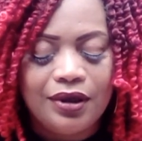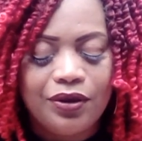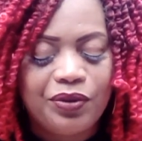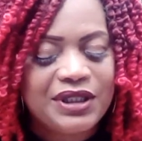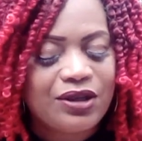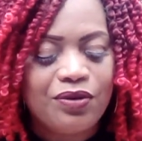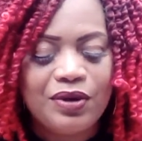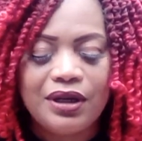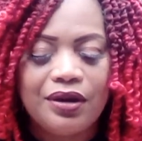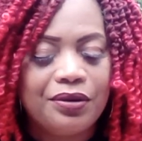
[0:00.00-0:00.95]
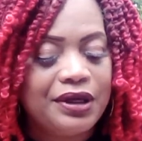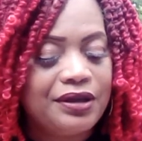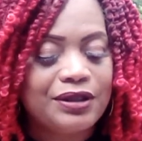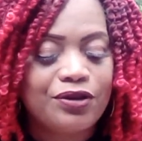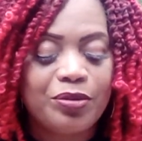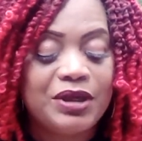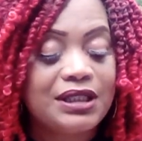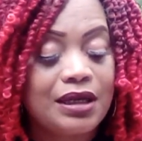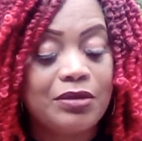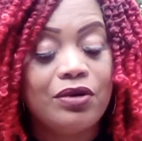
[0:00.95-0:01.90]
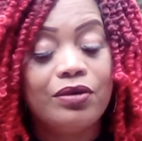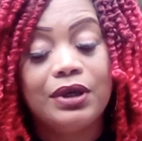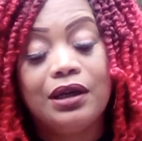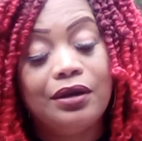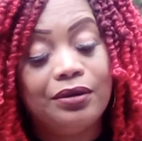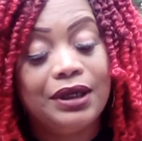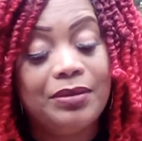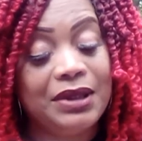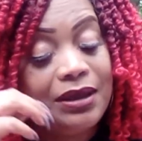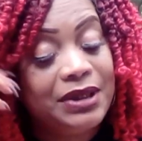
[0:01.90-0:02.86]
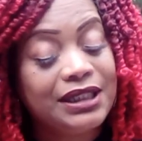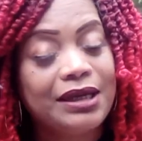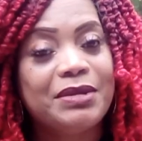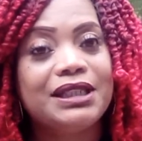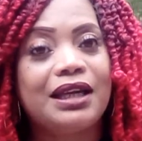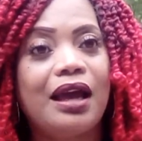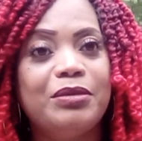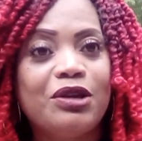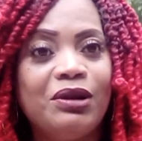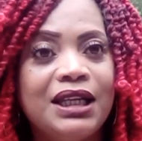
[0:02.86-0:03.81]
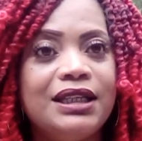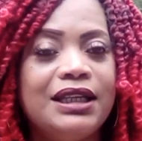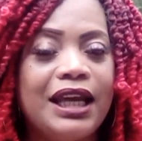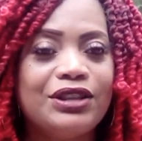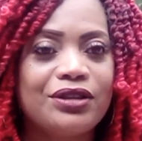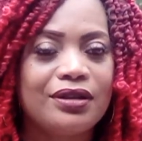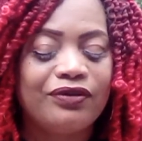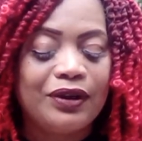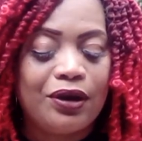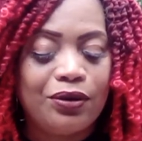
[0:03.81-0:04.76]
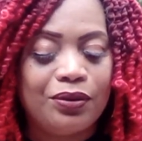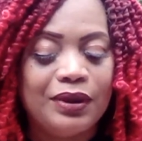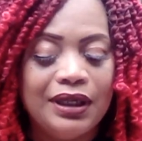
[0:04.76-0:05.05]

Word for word: What's going on here, Scorpio? something going on. Let me let me take my time. I'm just gonna let nature flow.